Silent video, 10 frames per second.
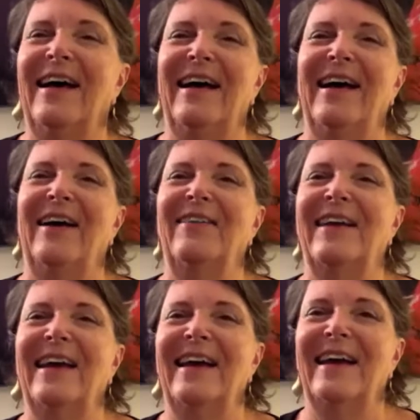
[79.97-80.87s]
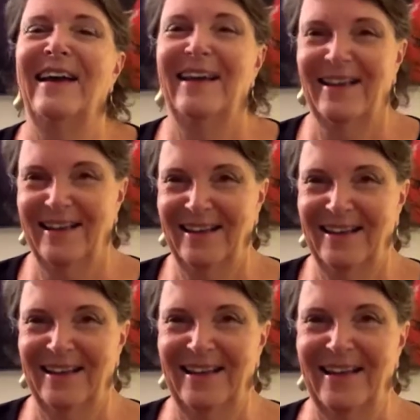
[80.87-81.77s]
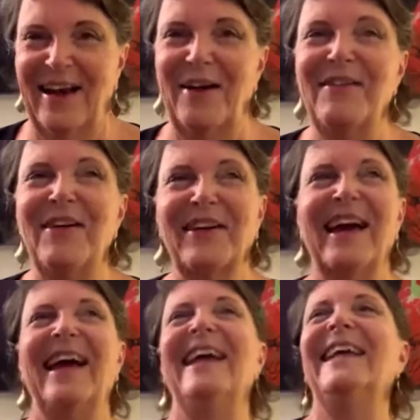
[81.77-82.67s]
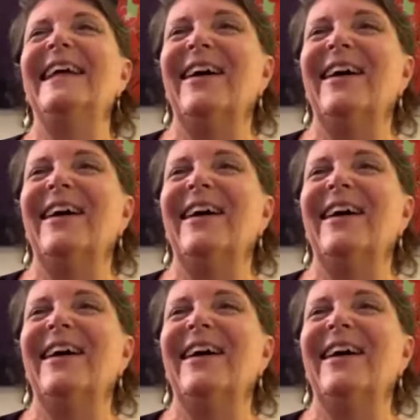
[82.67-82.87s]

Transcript: maximize the minutes. Oh, okay.